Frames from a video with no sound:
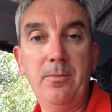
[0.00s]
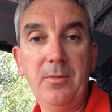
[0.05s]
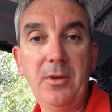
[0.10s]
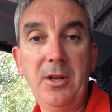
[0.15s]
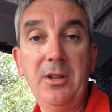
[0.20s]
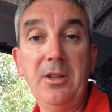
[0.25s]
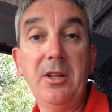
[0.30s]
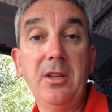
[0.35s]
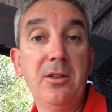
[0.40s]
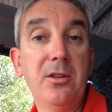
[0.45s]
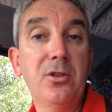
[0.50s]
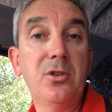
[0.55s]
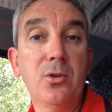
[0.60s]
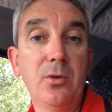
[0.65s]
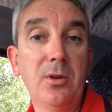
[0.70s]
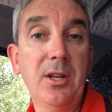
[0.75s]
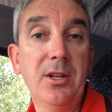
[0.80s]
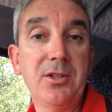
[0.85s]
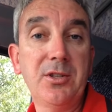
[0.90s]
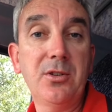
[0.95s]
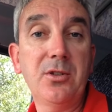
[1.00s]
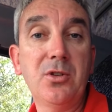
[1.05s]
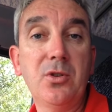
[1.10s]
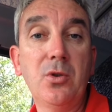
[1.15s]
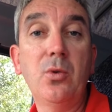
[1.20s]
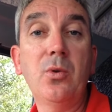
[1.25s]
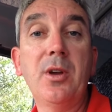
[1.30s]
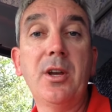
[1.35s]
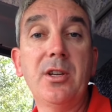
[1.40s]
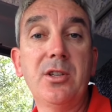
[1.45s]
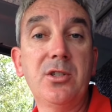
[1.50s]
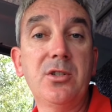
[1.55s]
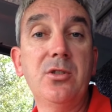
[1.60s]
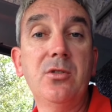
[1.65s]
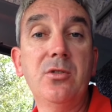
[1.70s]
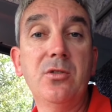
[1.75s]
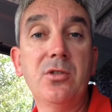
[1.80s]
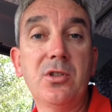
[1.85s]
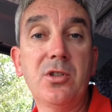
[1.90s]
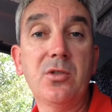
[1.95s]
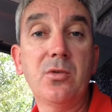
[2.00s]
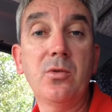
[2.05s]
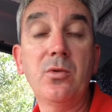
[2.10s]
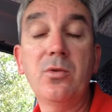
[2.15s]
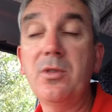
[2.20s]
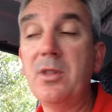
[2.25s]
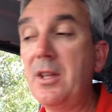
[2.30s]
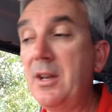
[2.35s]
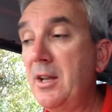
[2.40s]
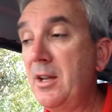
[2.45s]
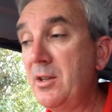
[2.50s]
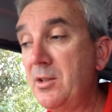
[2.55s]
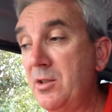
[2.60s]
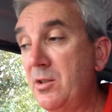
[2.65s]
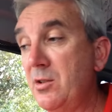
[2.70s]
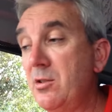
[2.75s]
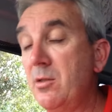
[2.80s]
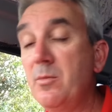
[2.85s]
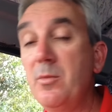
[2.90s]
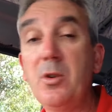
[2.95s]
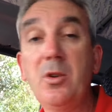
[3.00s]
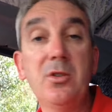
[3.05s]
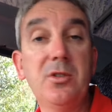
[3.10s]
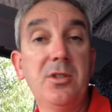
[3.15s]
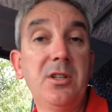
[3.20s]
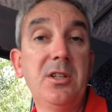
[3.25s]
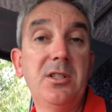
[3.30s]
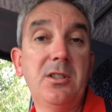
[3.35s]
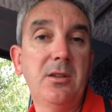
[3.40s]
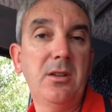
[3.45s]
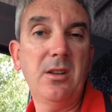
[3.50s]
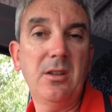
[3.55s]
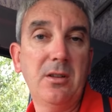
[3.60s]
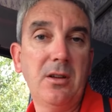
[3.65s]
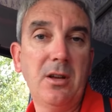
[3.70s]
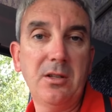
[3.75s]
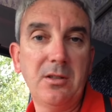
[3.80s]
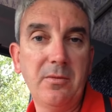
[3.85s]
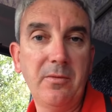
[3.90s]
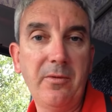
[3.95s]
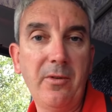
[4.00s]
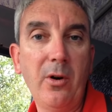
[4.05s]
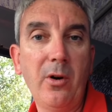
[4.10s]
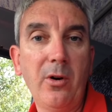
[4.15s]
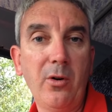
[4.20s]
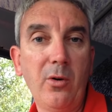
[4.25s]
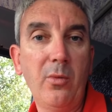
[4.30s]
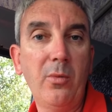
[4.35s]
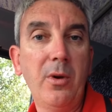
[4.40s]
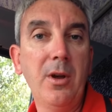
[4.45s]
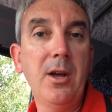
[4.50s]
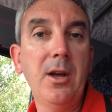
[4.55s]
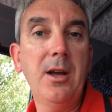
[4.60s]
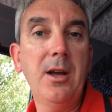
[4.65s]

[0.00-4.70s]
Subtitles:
in the initial lesson, talk our students through that air system, because it is a vital